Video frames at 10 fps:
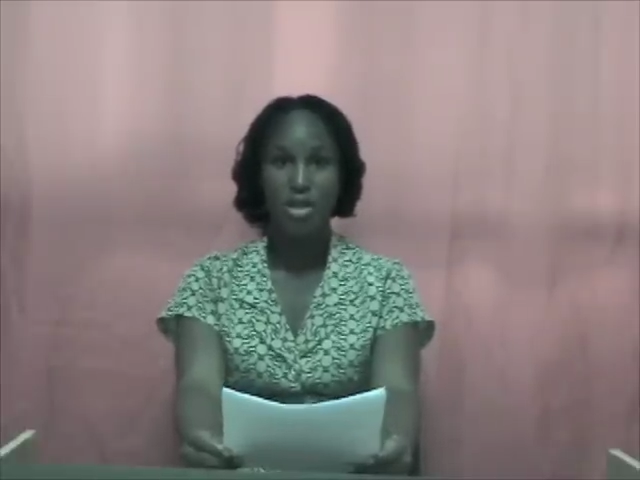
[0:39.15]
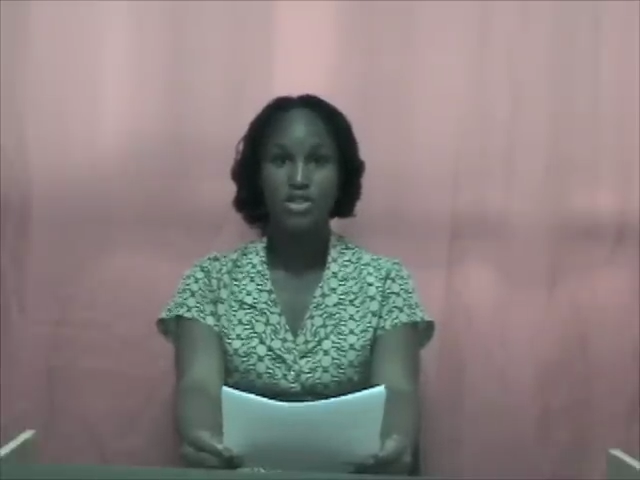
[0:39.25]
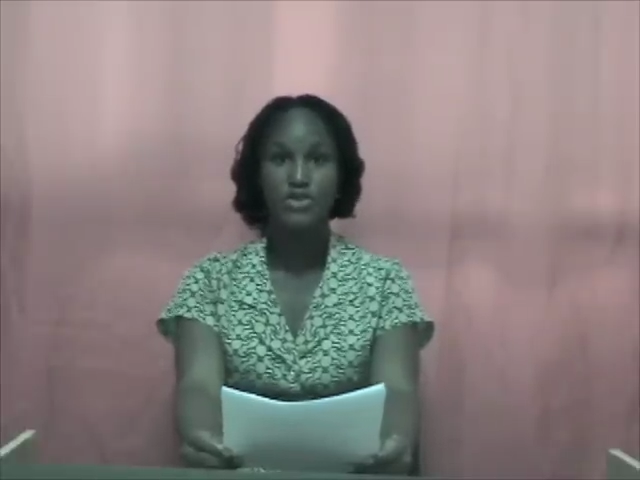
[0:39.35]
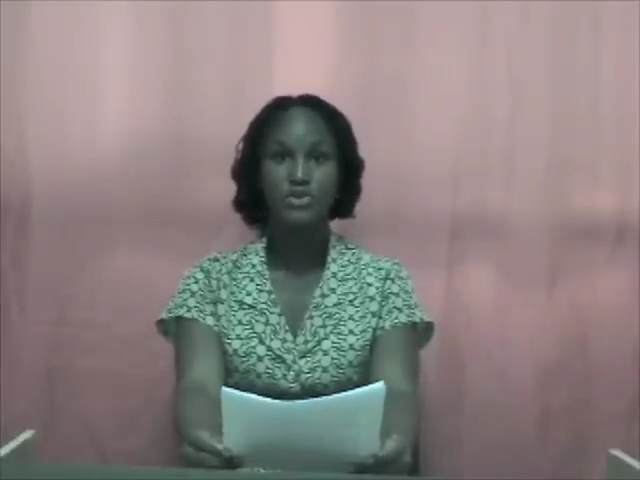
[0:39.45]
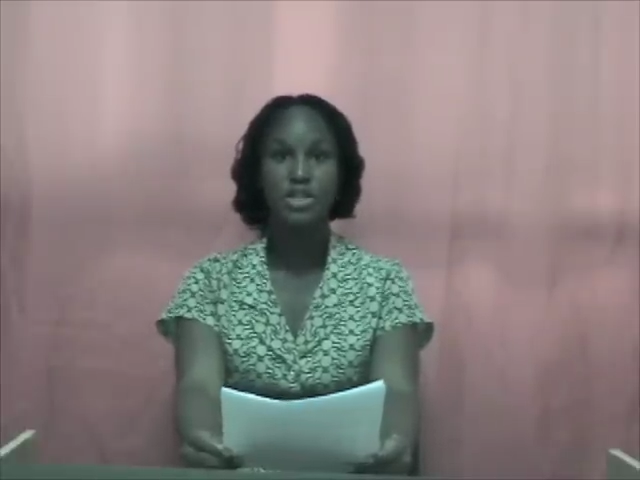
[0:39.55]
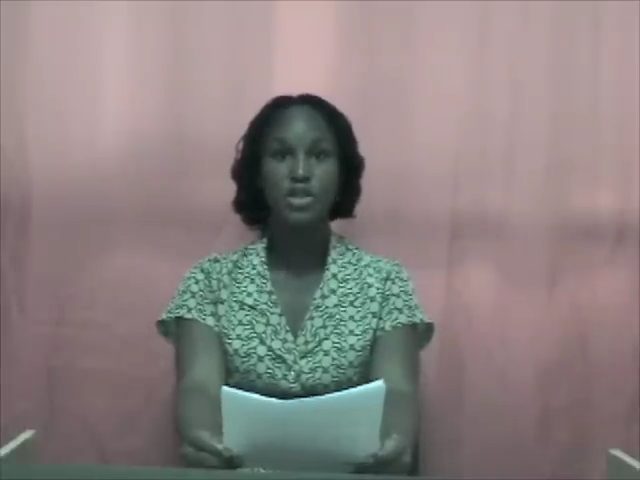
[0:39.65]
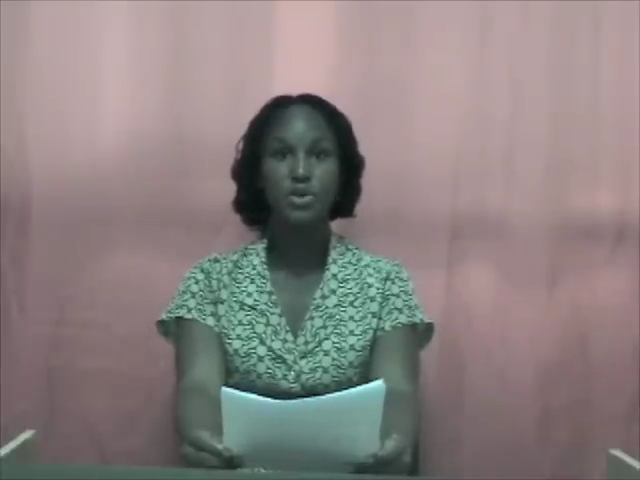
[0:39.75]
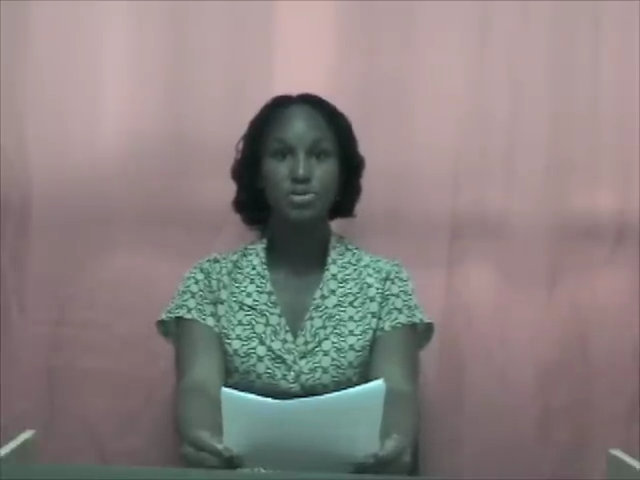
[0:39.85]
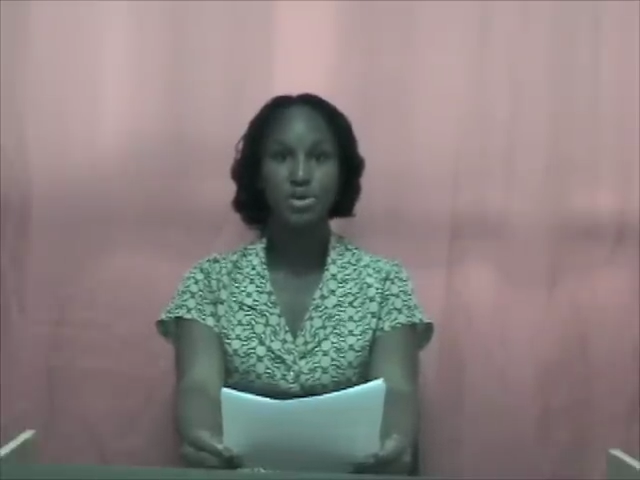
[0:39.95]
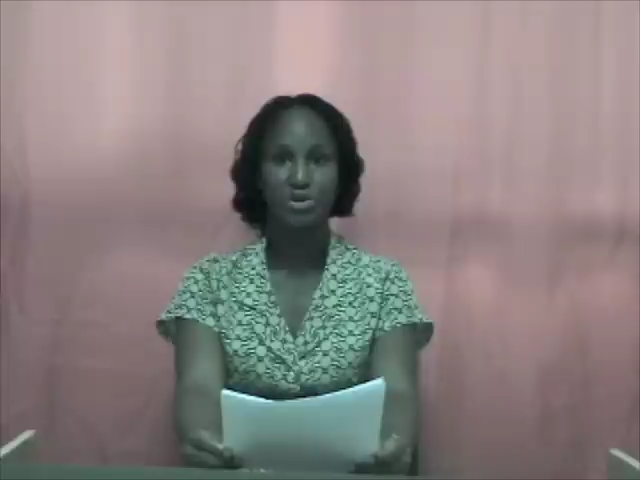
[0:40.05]
The Student
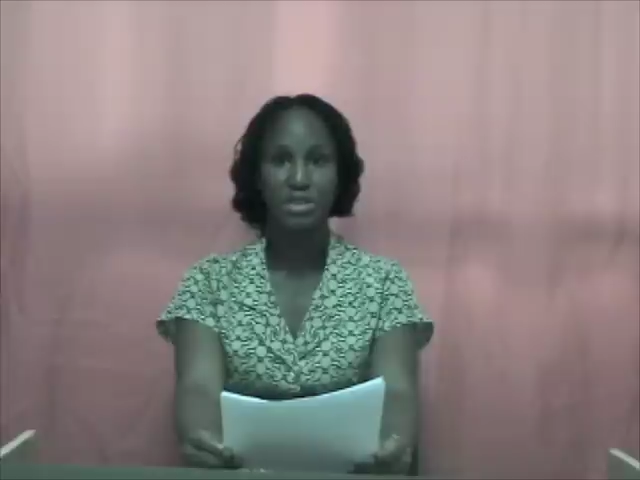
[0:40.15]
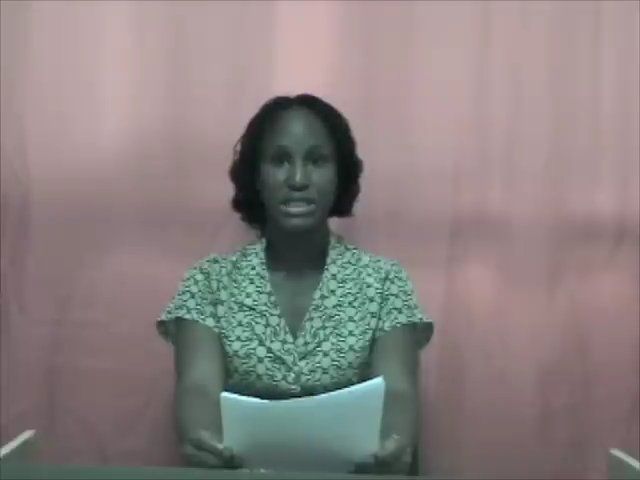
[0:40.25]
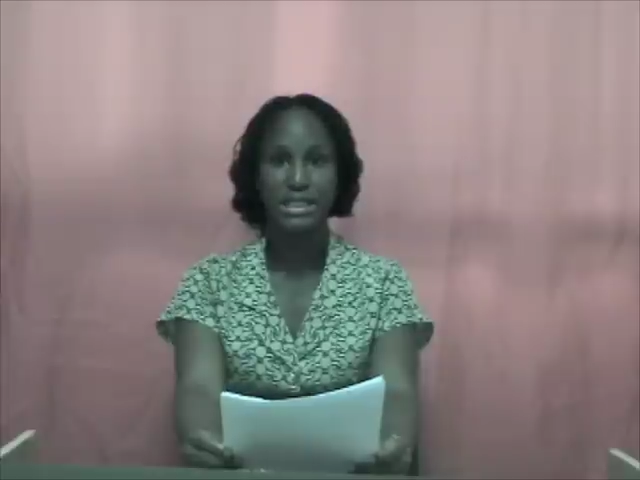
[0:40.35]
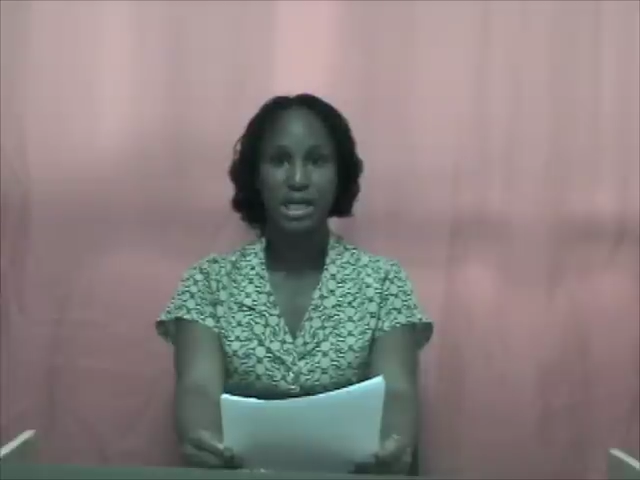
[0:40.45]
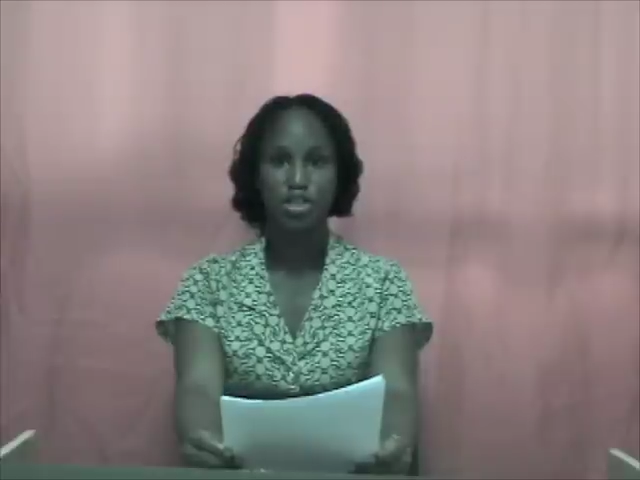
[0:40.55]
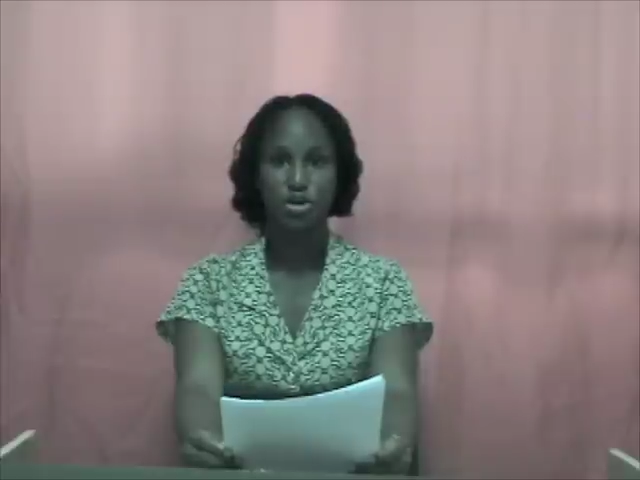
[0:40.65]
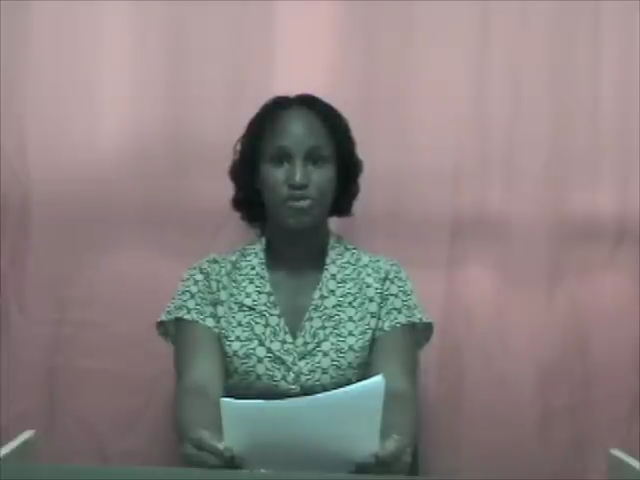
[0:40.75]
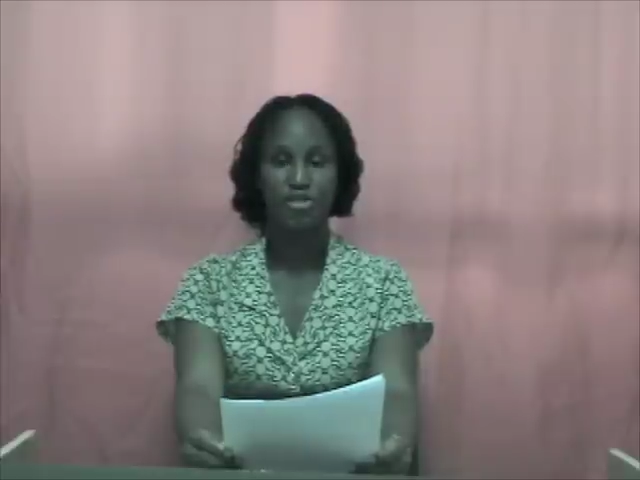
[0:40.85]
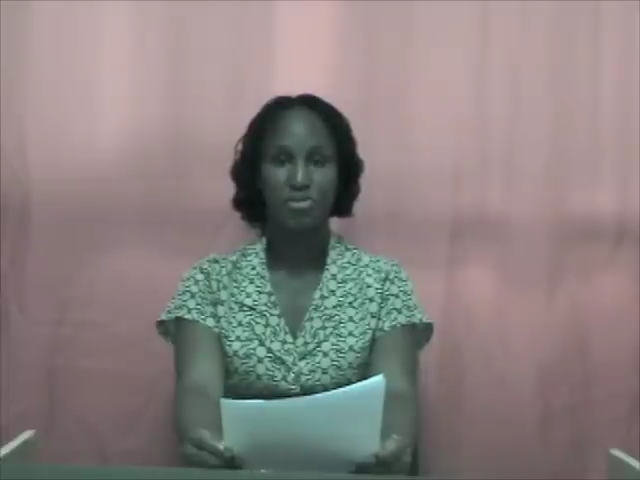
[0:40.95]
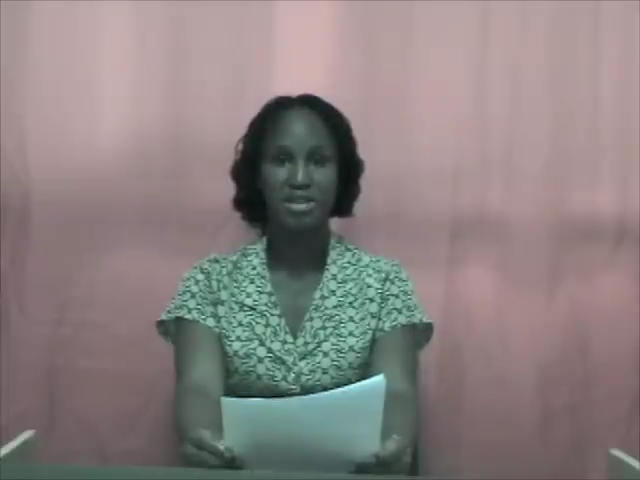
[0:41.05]
Loan Bureau did start
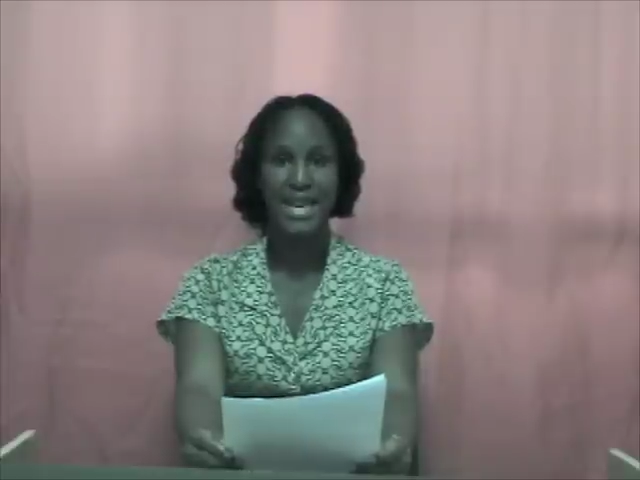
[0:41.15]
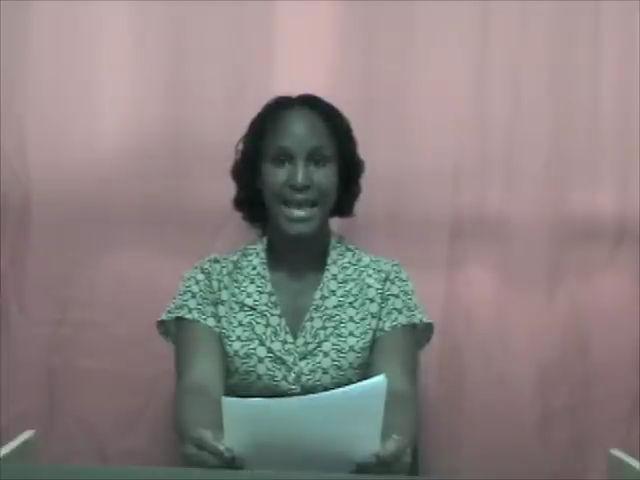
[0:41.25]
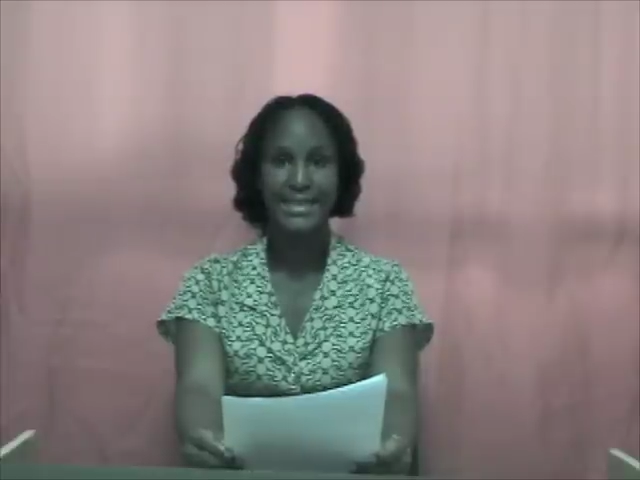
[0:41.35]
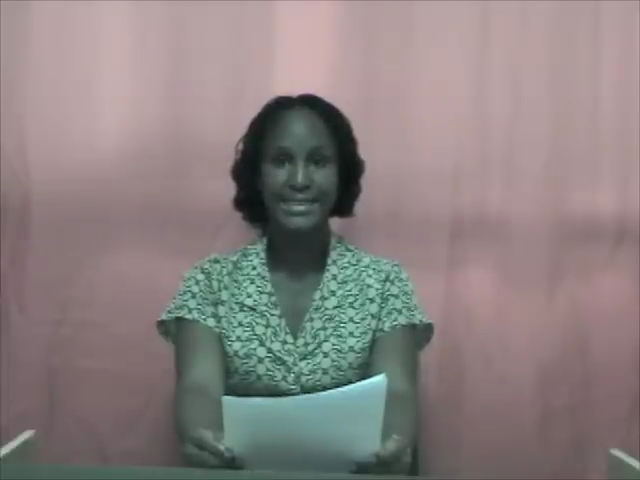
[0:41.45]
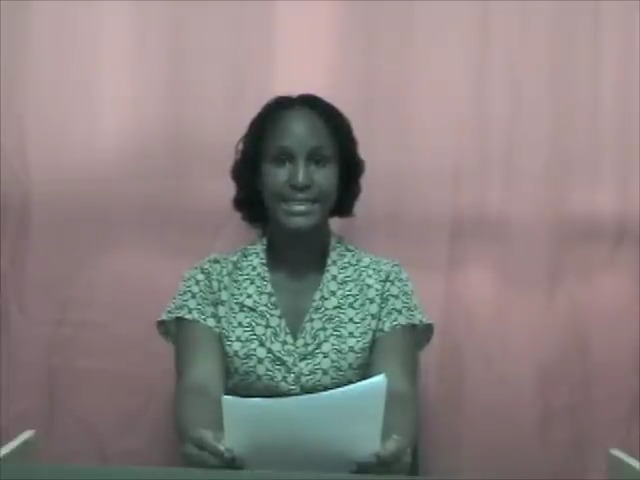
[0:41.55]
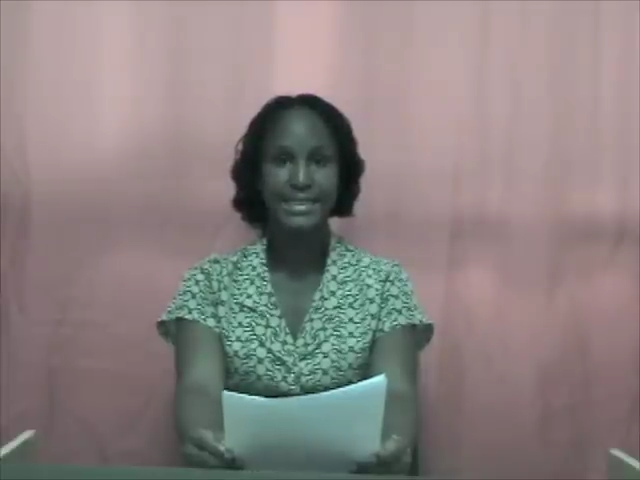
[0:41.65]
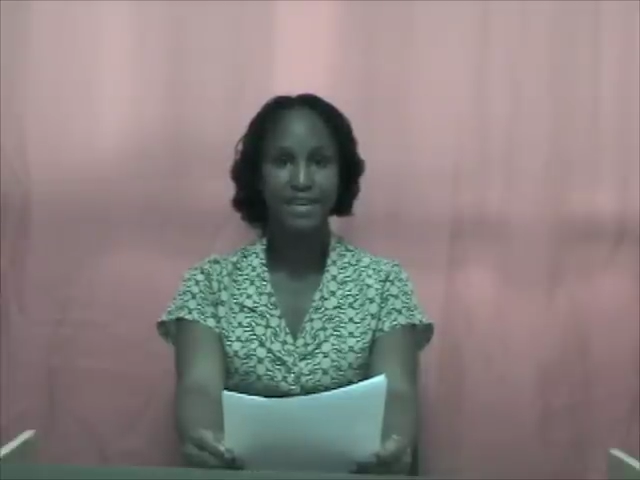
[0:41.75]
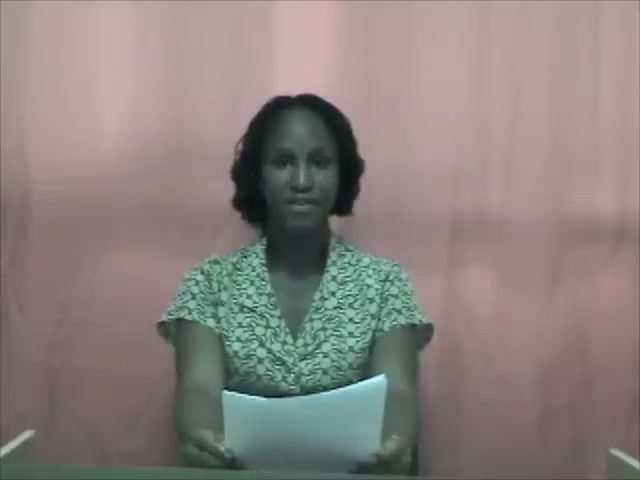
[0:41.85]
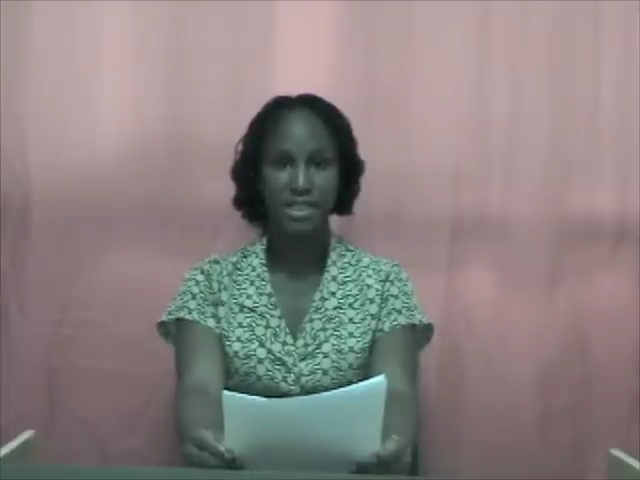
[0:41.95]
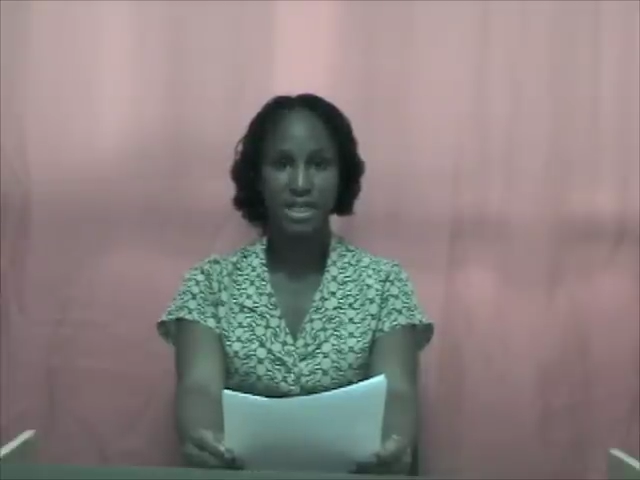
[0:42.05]
up from
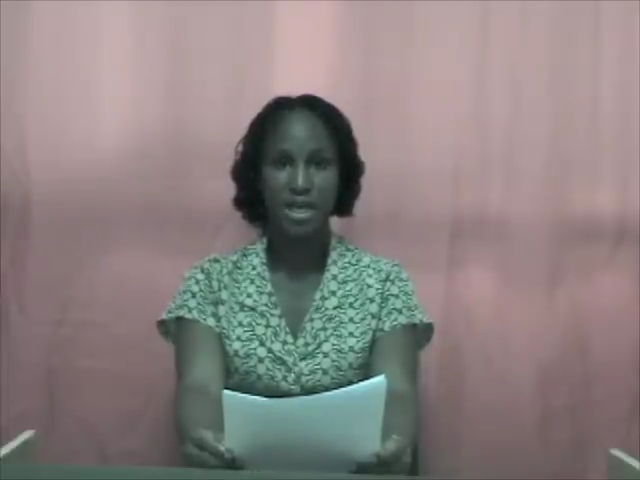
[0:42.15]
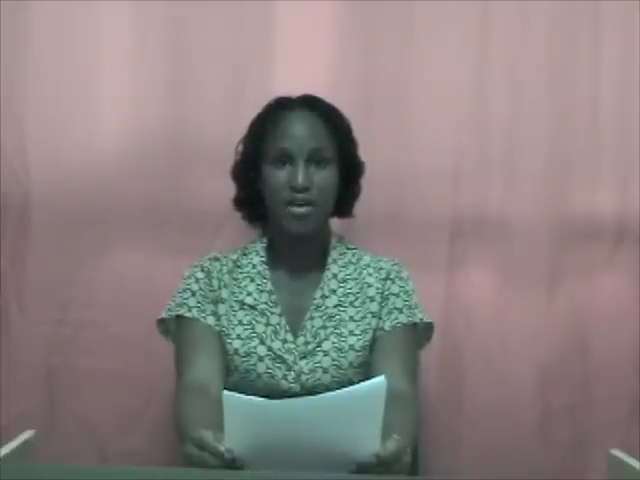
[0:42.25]
1970